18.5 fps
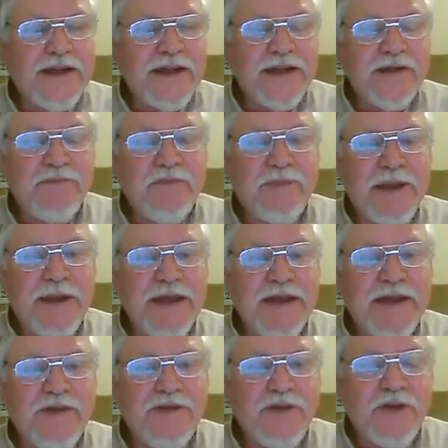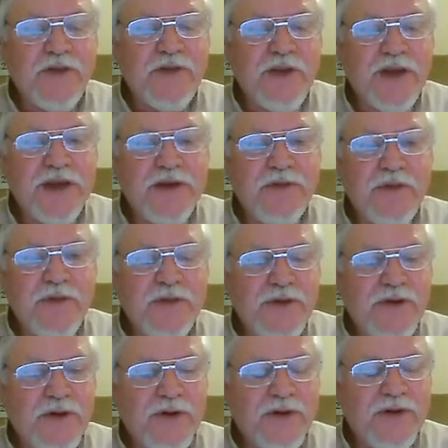in being associated with
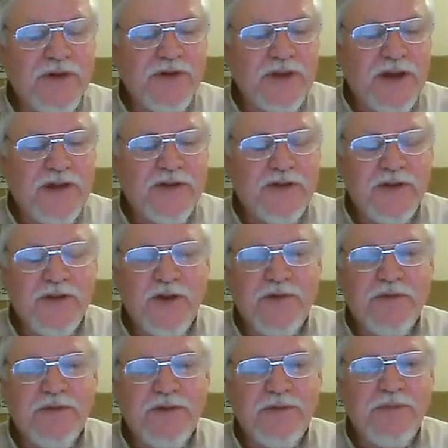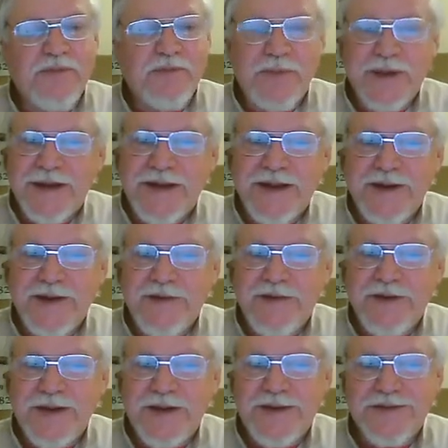the organization over many
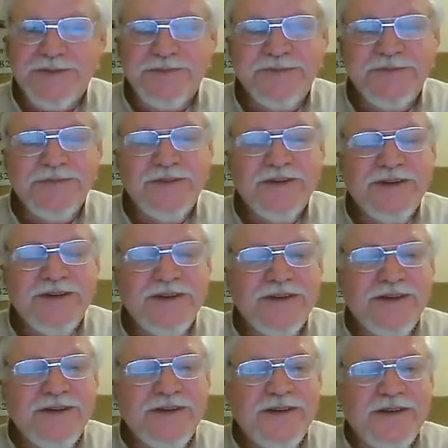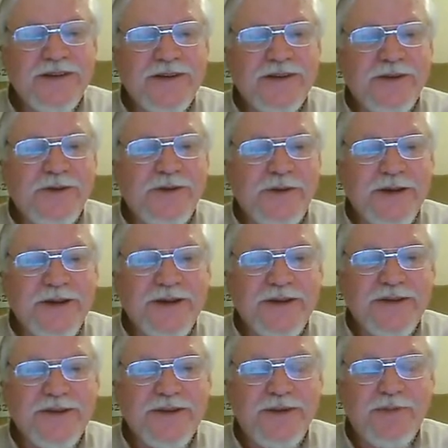years now, going
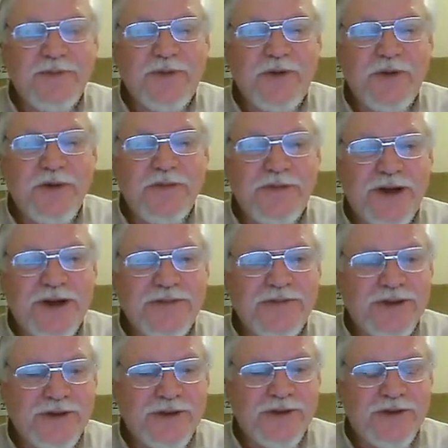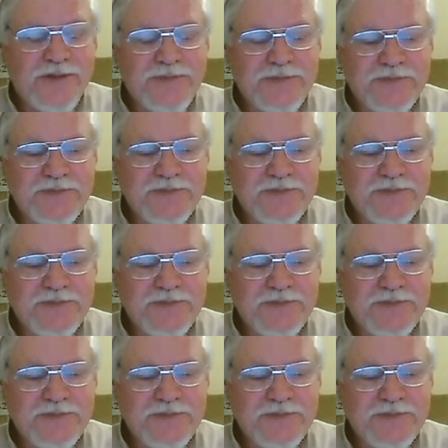on some 45 years.